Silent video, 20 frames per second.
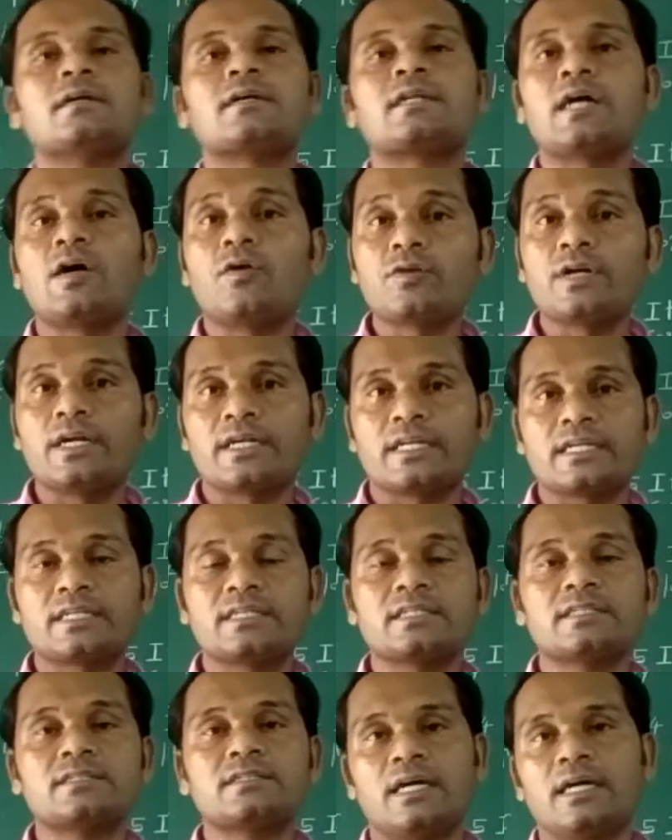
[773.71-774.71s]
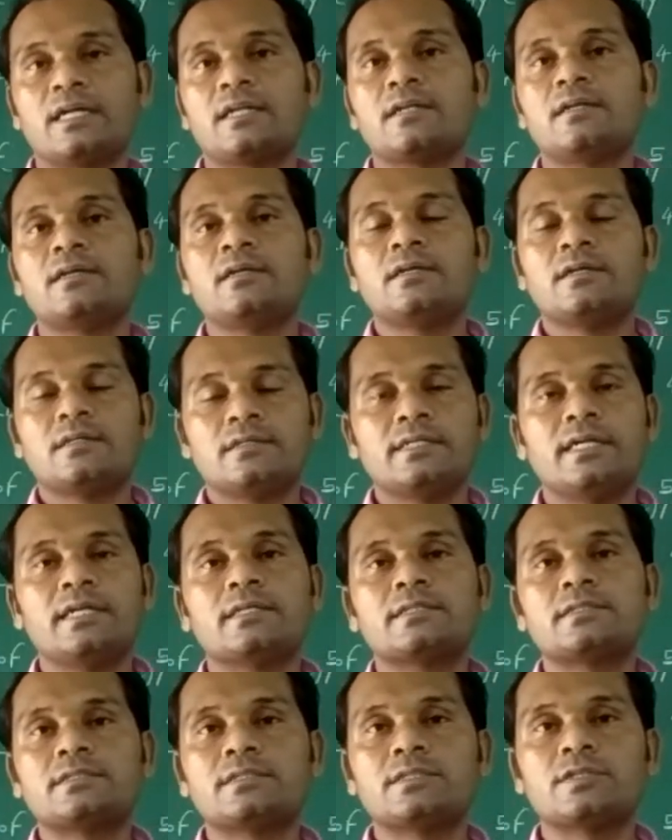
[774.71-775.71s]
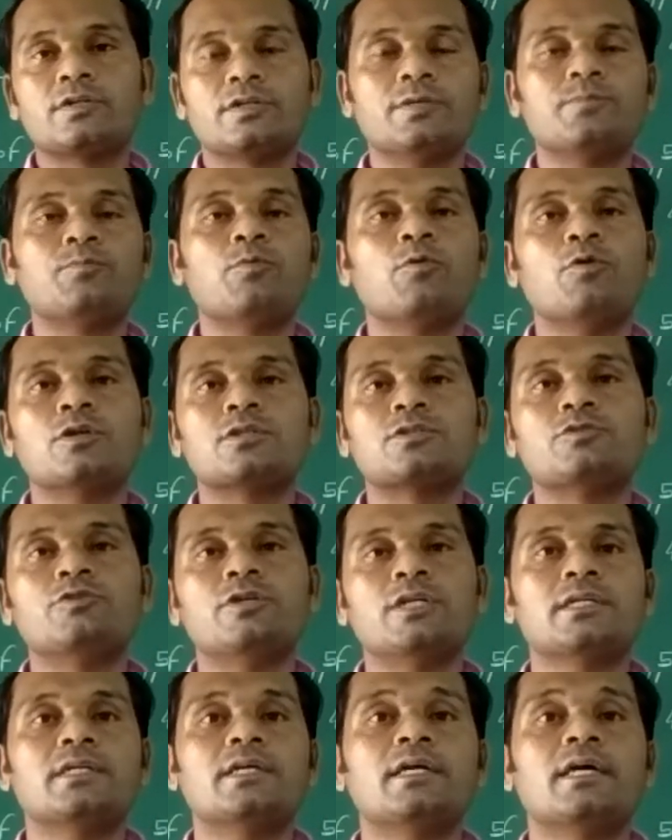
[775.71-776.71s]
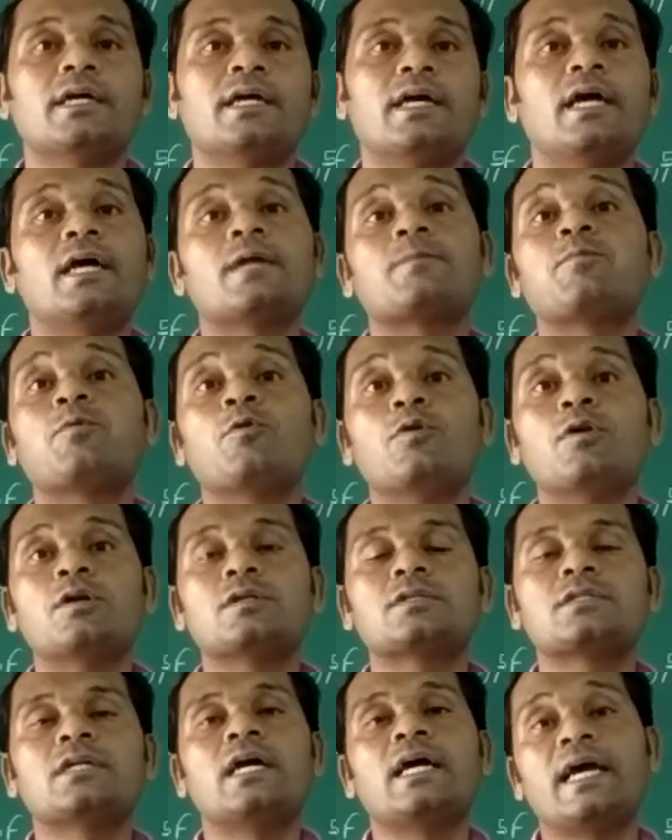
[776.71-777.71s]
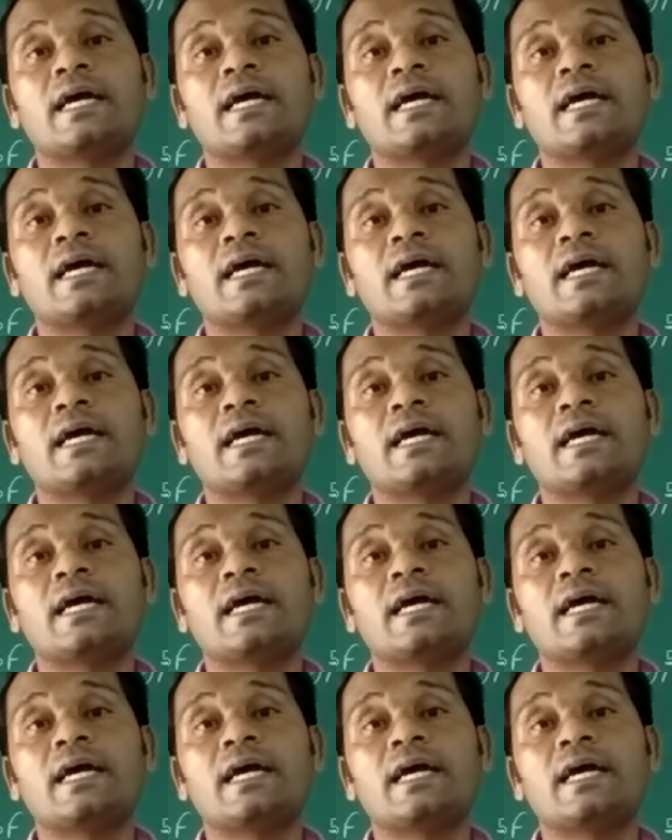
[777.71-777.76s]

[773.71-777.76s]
Ground attack is there, that security force doing, air force,